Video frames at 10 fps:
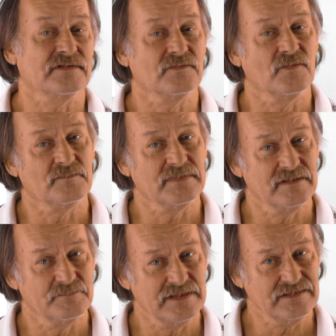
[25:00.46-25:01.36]
in one
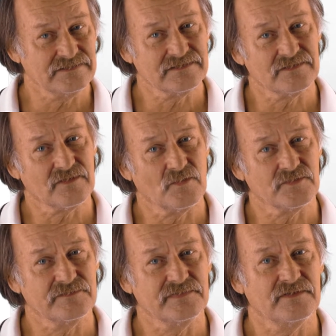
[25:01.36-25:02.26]
big piece. And of
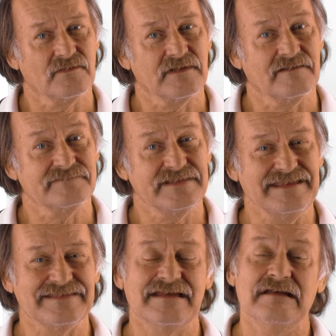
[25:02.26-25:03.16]
course if you don't have
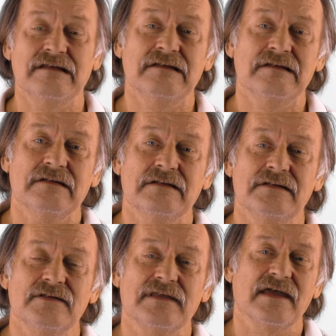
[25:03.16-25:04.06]
teeth,
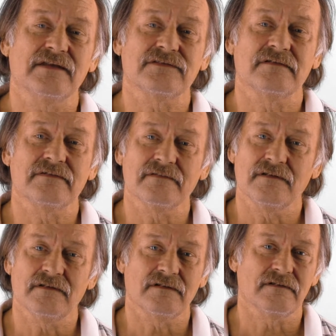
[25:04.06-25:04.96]
you can't
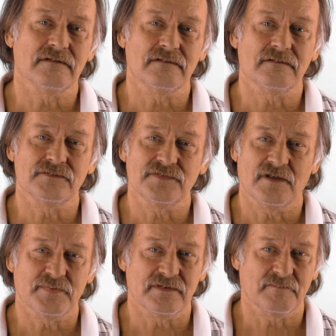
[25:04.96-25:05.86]

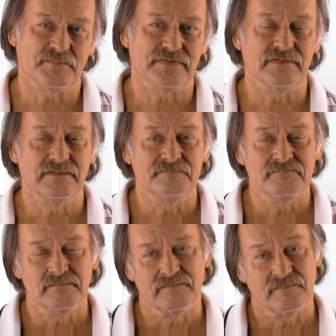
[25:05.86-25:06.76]
chomp it up
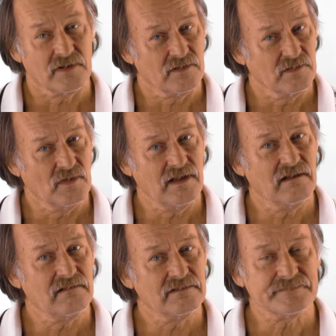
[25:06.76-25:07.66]
very
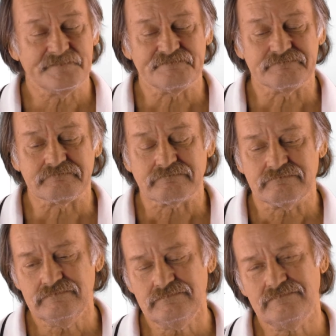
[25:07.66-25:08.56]
well.
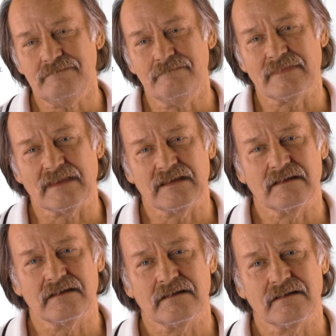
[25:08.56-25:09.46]

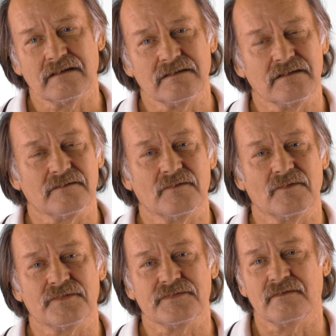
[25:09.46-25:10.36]
And of
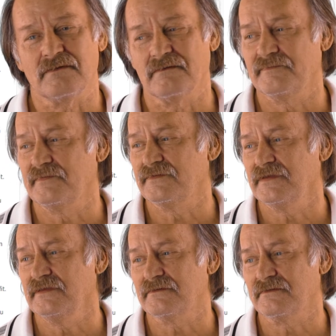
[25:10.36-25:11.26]
course, you know, if your
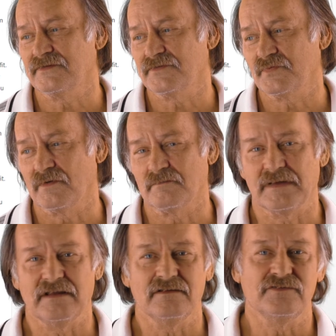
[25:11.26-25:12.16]
teeth are just one
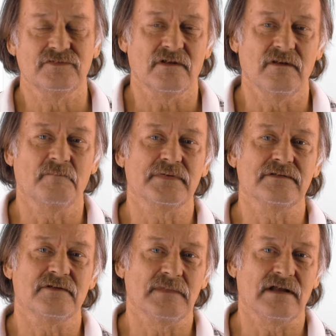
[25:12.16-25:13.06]
big clump in
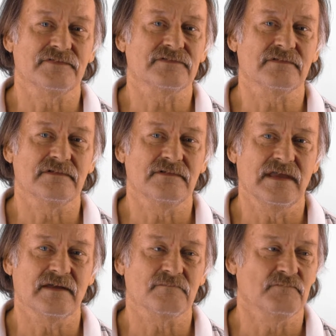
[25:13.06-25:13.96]
your mouth so that you
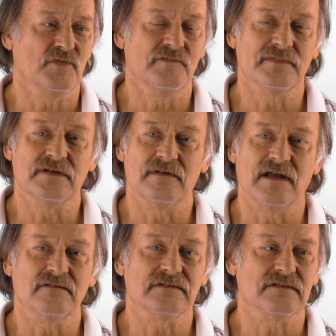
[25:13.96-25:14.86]
can't move it
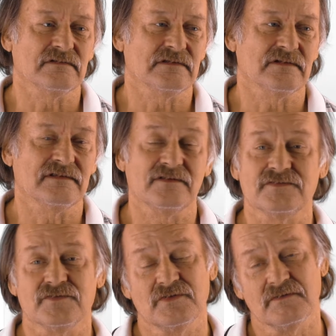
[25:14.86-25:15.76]
around, then it
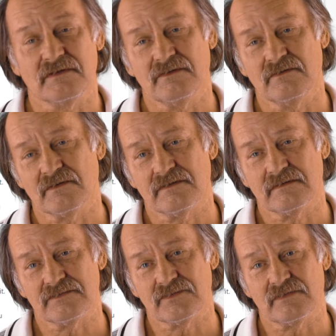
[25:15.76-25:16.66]
doesn't do you any good.
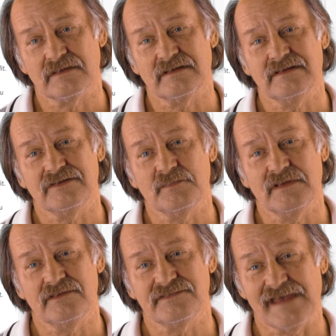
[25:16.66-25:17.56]
And so they need to
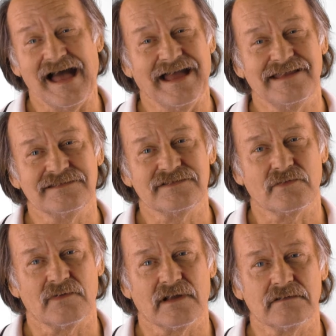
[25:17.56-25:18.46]
be sized
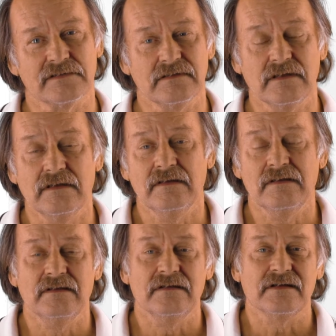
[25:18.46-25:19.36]
correctly,
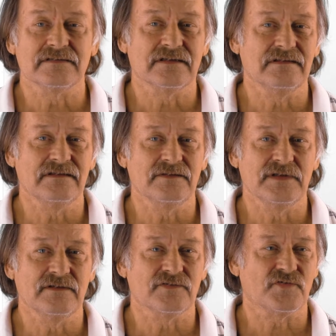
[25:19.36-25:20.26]
and they need to
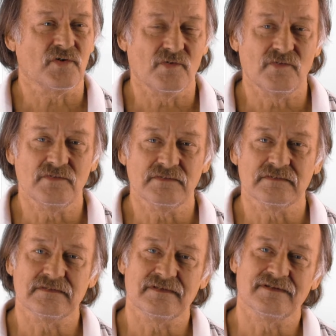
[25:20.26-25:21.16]
be controlled,
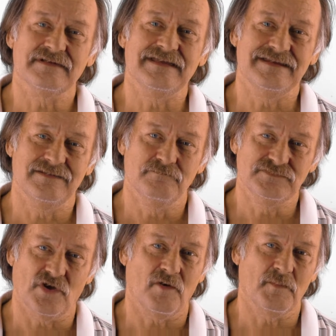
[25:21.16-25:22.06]
and you know, need
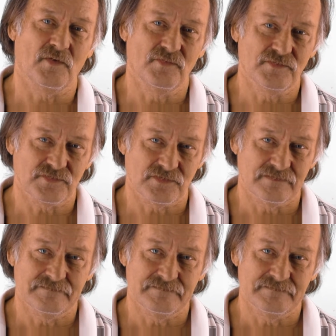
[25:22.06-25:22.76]
jaw bones,